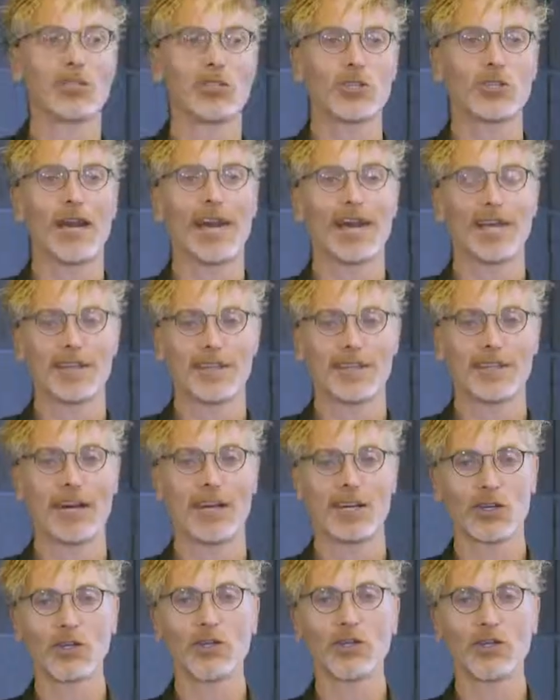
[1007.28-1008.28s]
a train
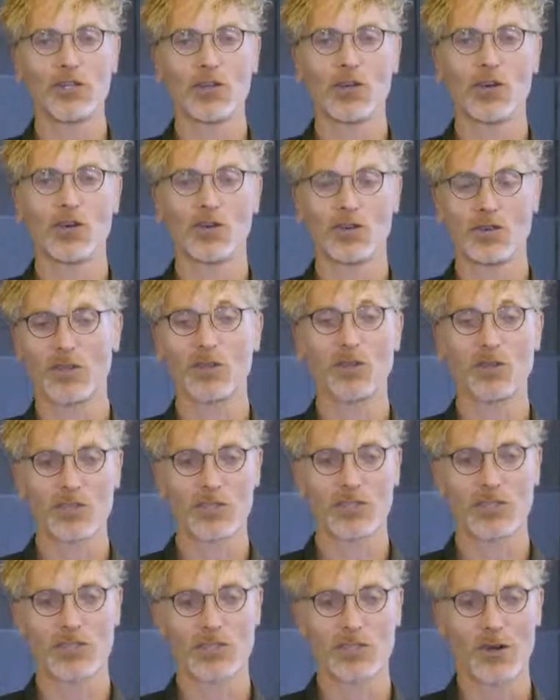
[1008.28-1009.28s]
that
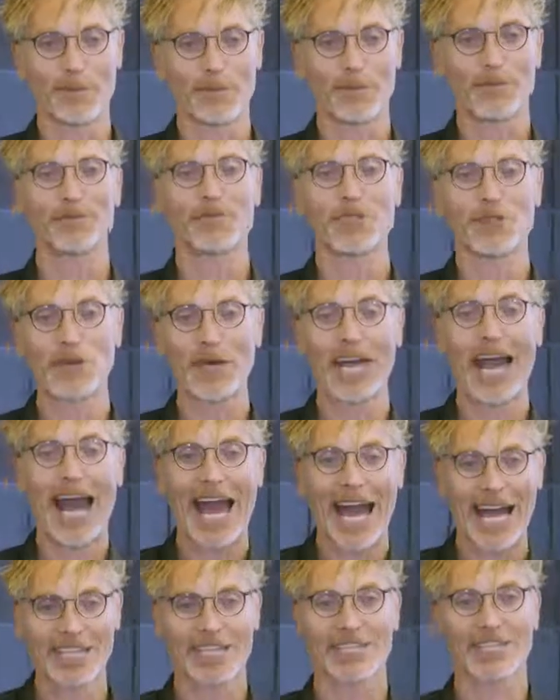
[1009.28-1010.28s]
couldn't stop. So we
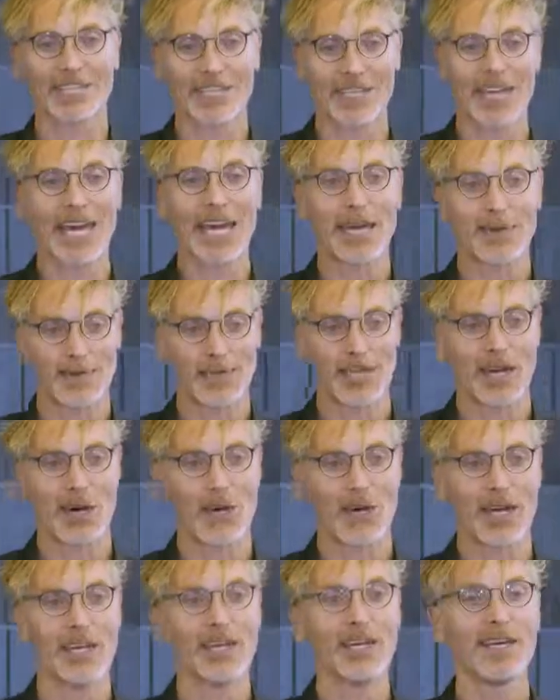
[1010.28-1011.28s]
had to keep
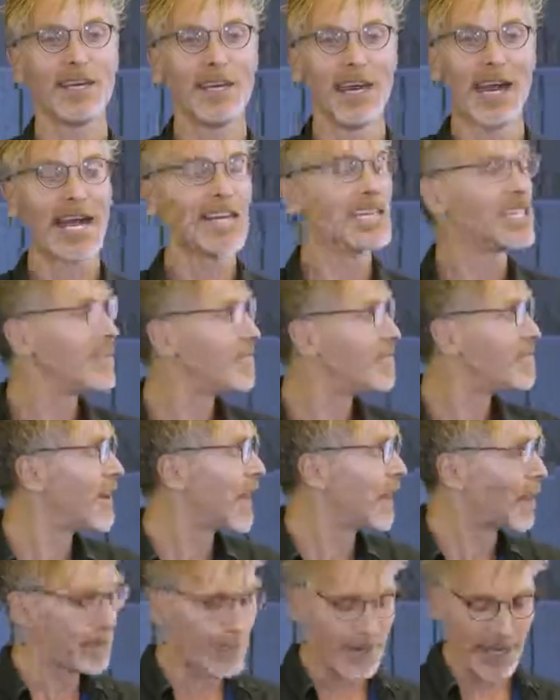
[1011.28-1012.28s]
going and
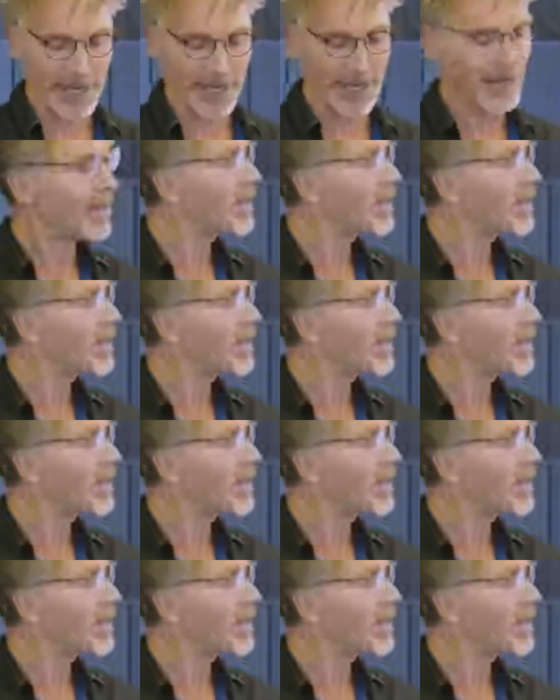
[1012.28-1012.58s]
develop it,